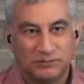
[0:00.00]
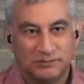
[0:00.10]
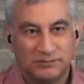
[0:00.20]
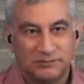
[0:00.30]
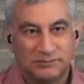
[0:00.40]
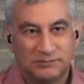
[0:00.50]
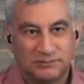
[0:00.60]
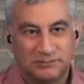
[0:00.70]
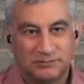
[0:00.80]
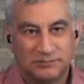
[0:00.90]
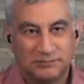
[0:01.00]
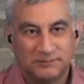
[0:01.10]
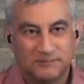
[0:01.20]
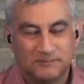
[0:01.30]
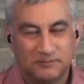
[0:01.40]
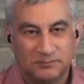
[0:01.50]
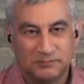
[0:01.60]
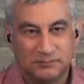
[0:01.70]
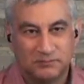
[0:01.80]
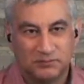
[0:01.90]

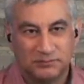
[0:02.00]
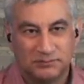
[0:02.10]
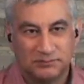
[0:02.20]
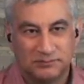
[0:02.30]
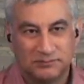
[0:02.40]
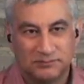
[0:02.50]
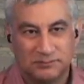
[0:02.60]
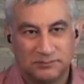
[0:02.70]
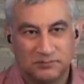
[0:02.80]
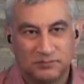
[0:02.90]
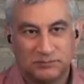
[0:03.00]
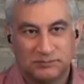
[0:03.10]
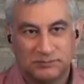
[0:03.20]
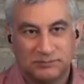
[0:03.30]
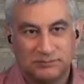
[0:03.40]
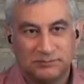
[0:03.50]
(silent)